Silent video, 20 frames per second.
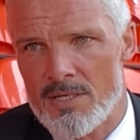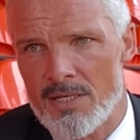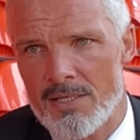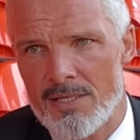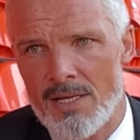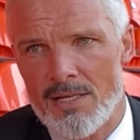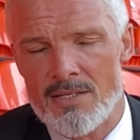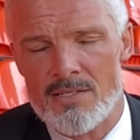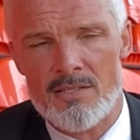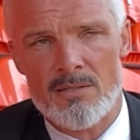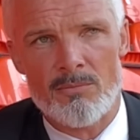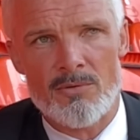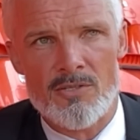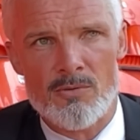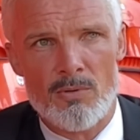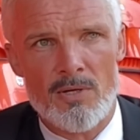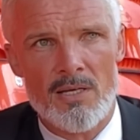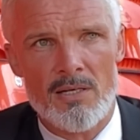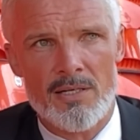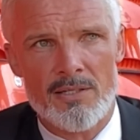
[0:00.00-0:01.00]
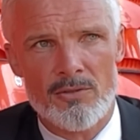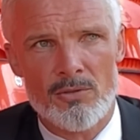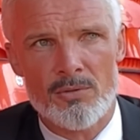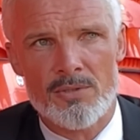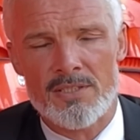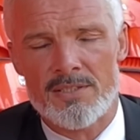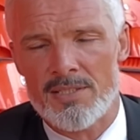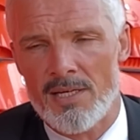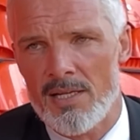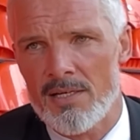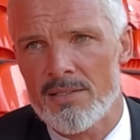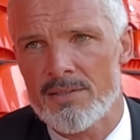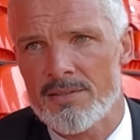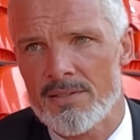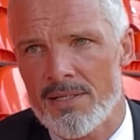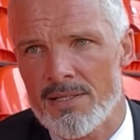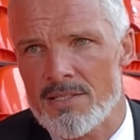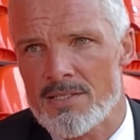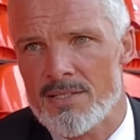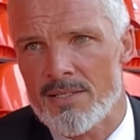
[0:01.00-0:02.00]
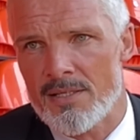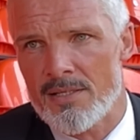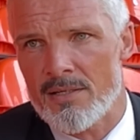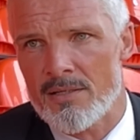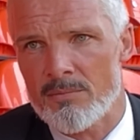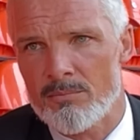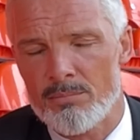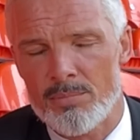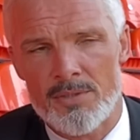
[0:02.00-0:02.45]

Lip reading: against him as well. I know the talent that's there.